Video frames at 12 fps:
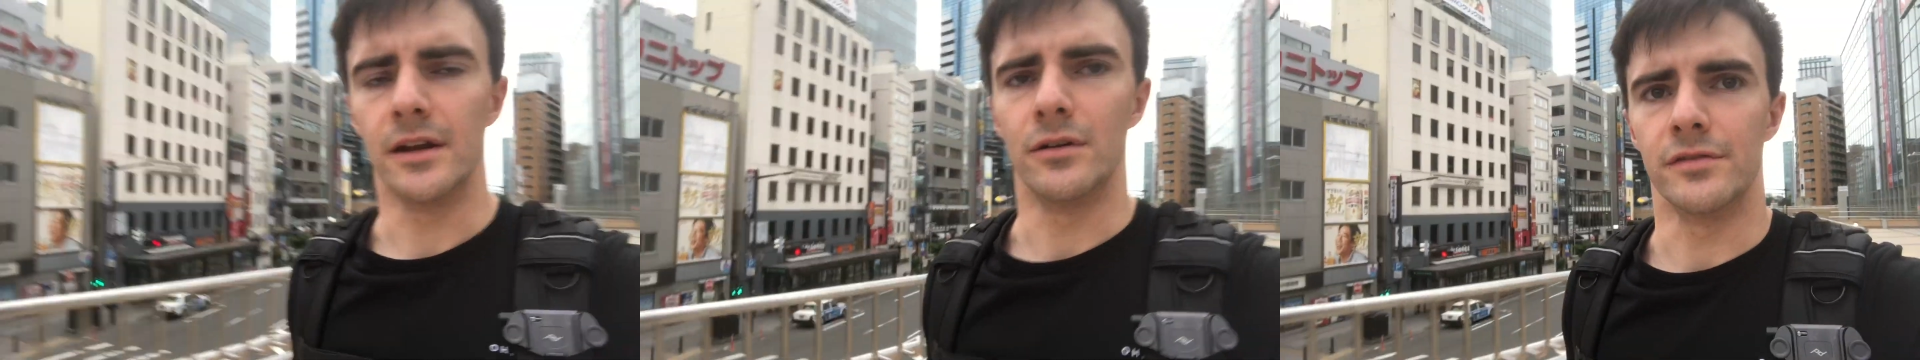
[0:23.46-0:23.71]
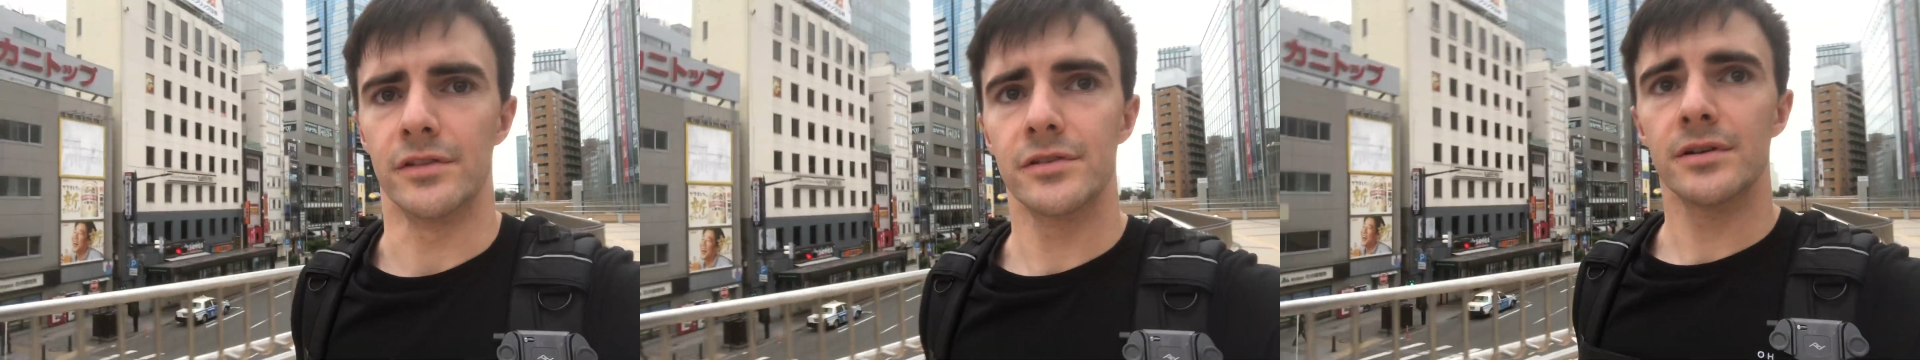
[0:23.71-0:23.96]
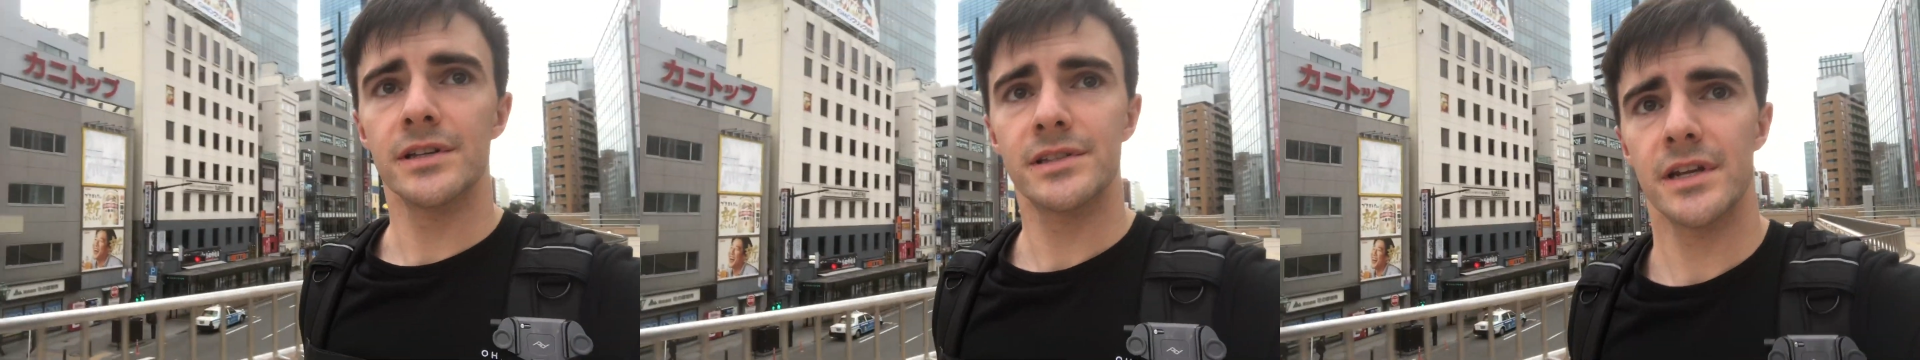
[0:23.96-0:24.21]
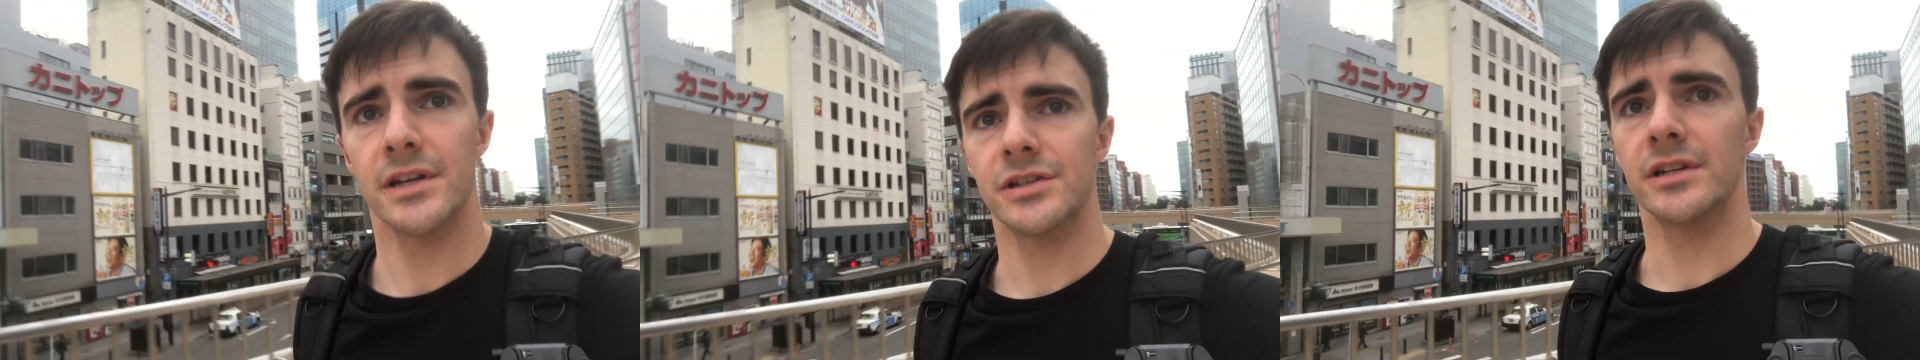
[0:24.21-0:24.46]
get over to the train
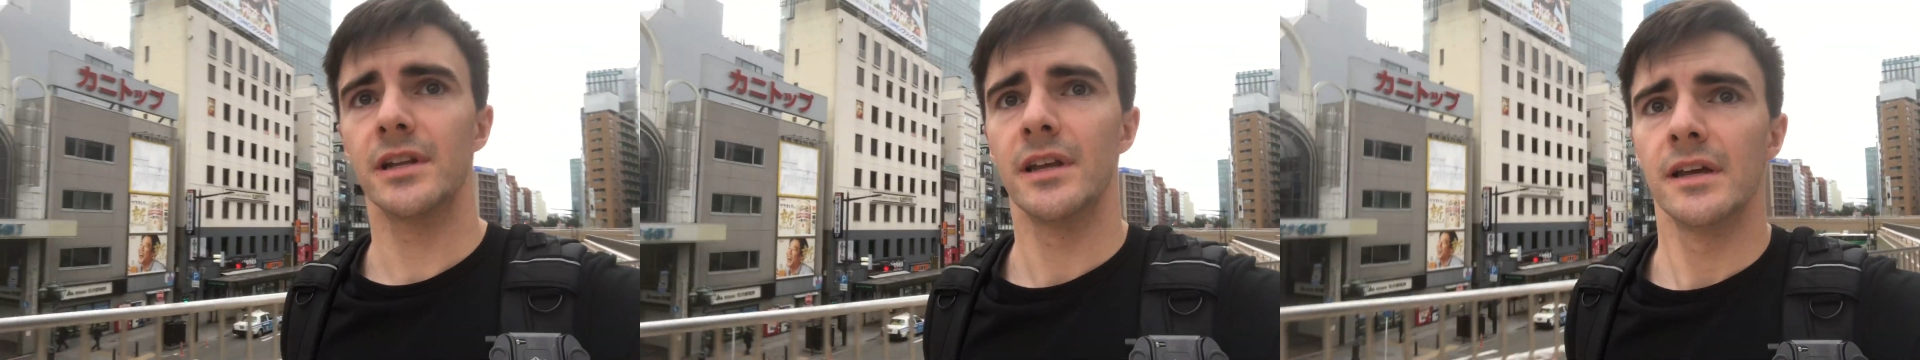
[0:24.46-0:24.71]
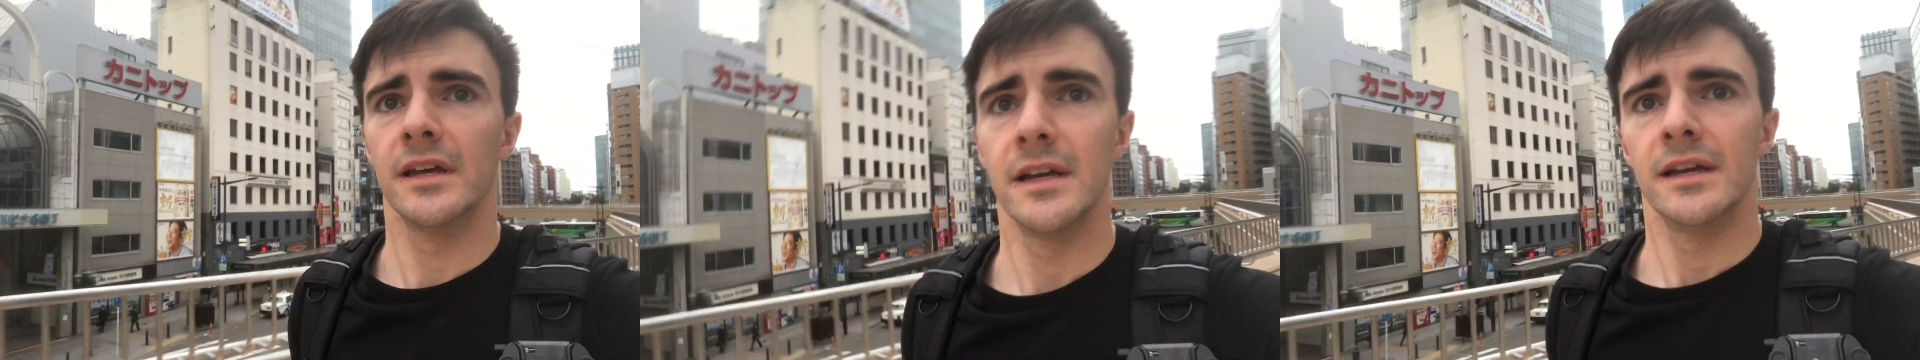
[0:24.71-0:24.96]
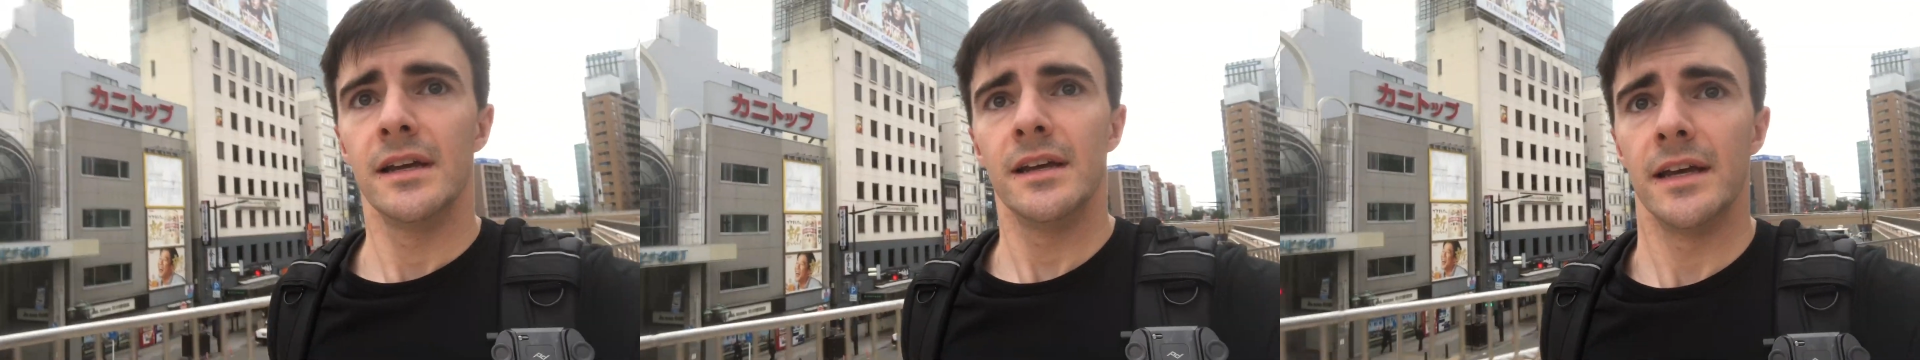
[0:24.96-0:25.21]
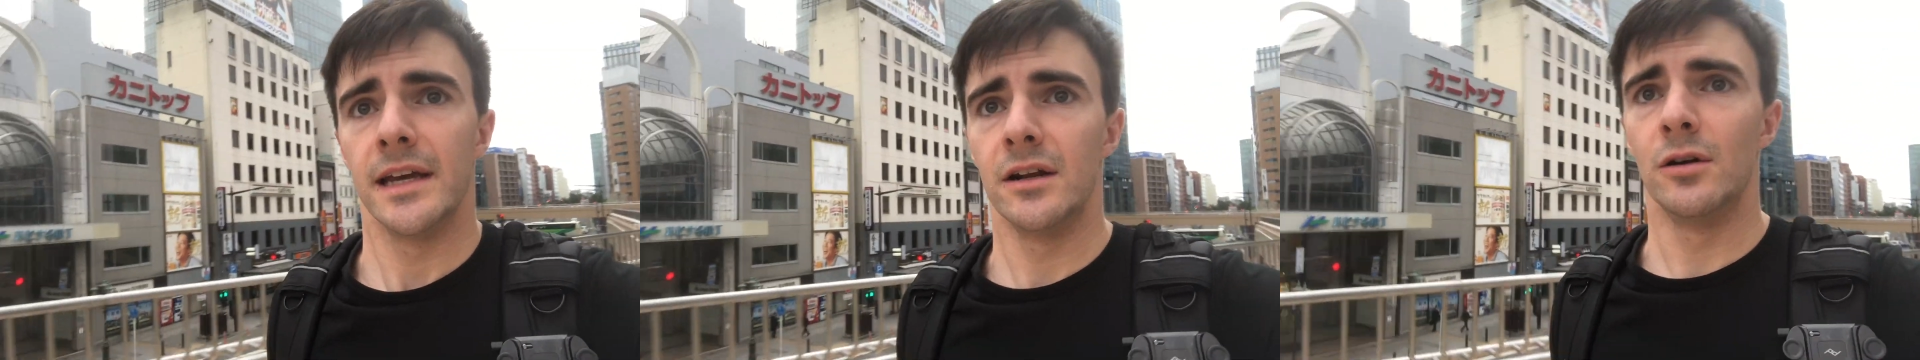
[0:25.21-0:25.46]
station
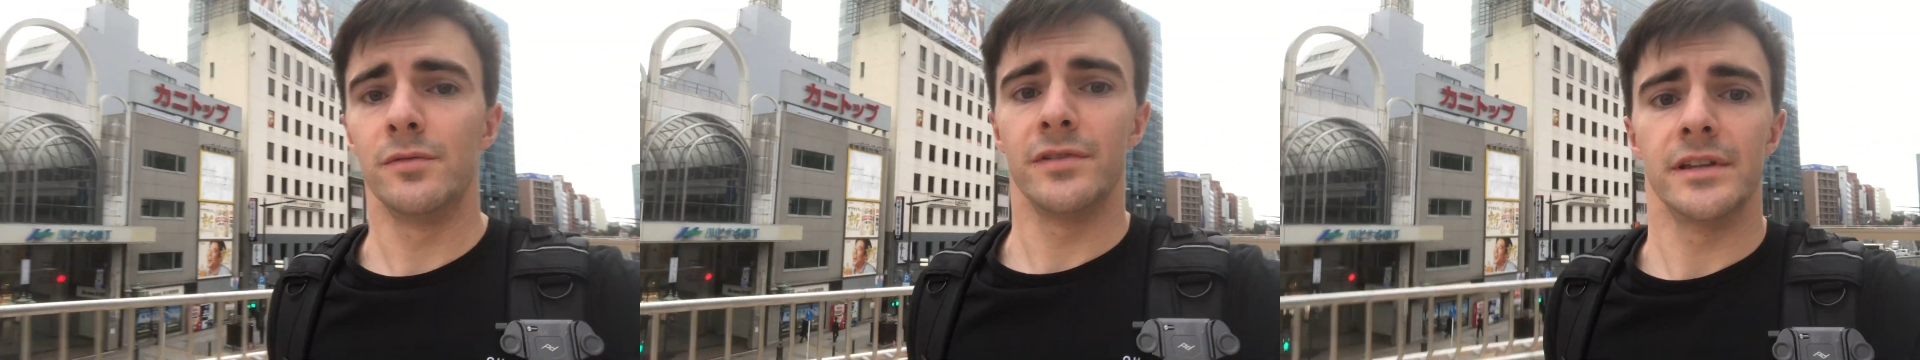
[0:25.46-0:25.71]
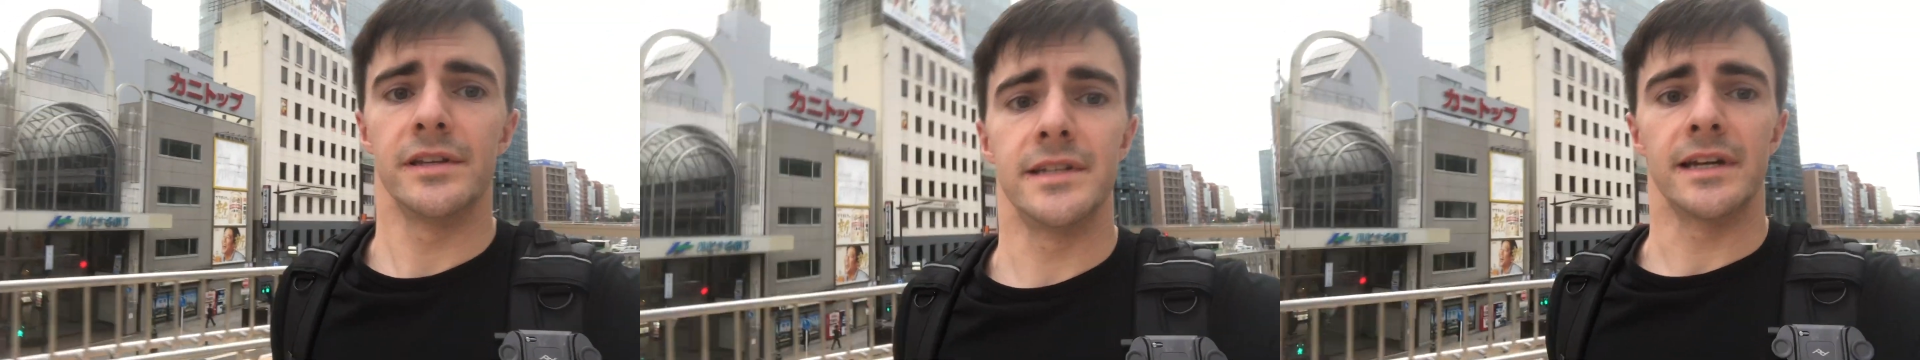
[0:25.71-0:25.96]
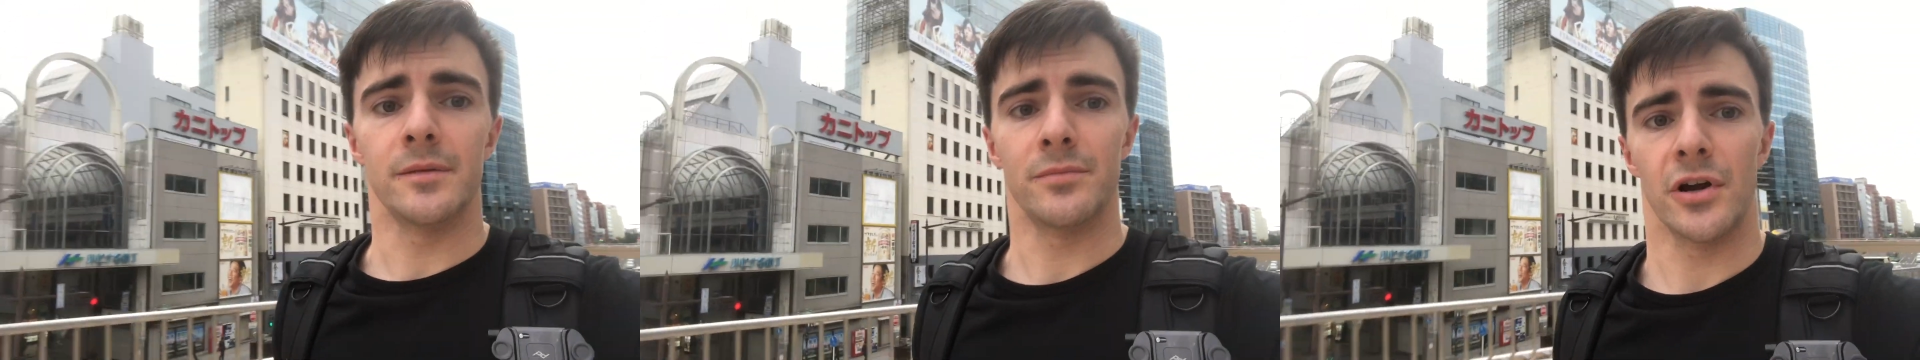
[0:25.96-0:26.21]
and hopefully the ticket